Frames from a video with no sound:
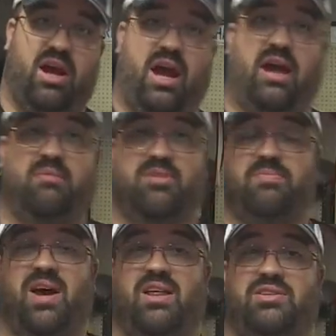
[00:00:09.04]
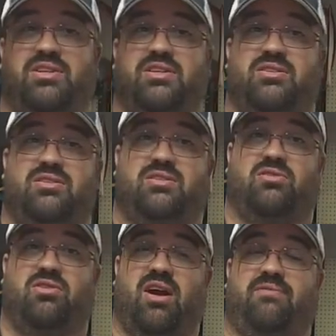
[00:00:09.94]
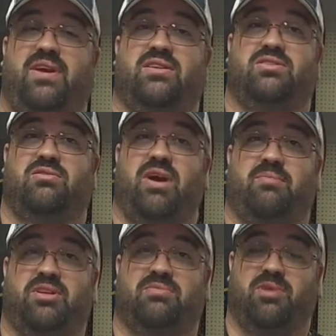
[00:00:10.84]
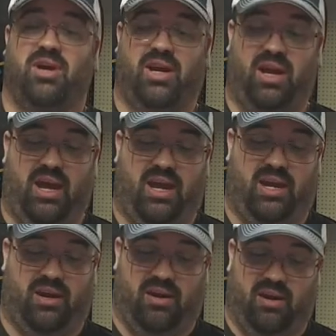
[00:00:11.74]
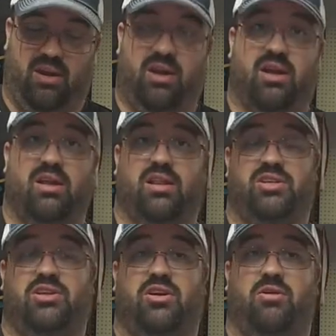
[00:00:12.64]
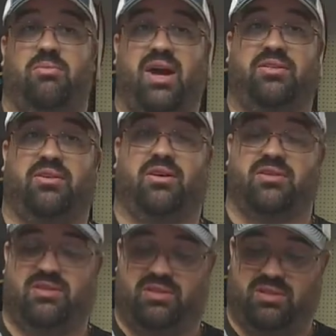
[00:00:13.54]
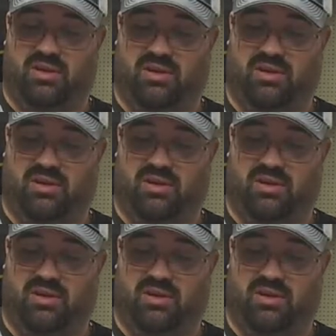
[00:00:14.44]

Adams Polishes Graphene Ceramic Spray and let you know my thoughts.